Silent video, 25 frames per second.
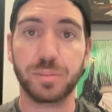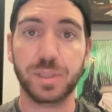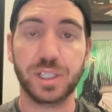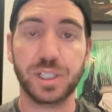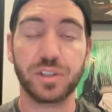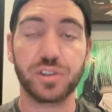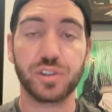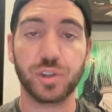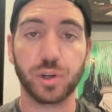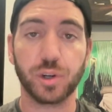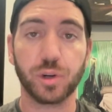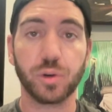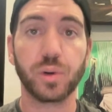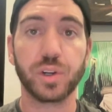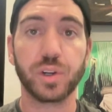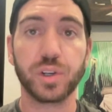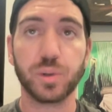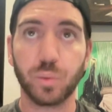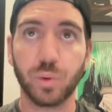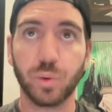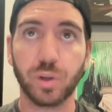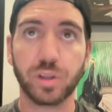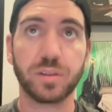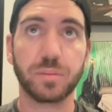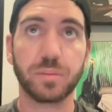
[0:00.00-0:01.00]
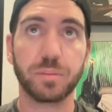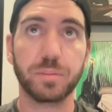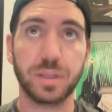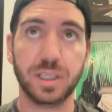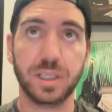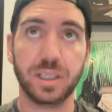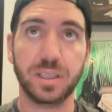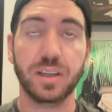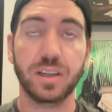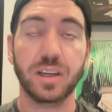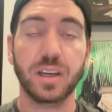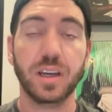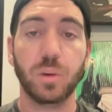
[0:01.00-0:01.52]
because you're going to want to
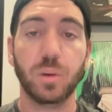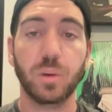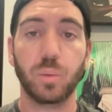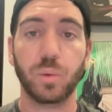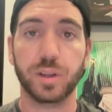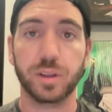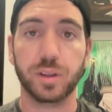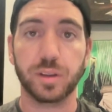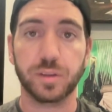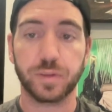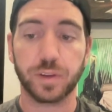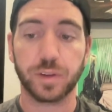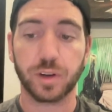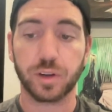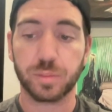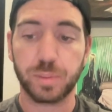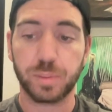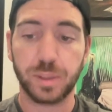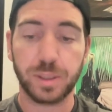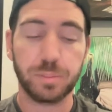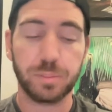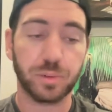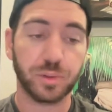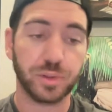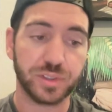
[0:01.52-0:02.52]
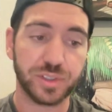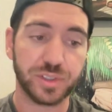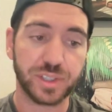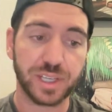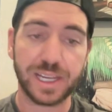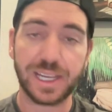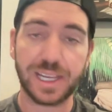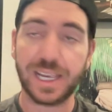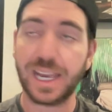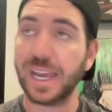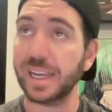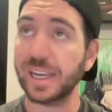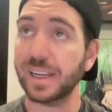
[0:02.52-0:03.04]
be one of the first people to
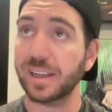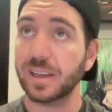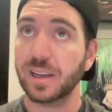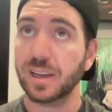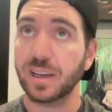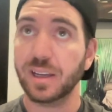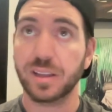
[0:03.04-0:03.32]
say, hey,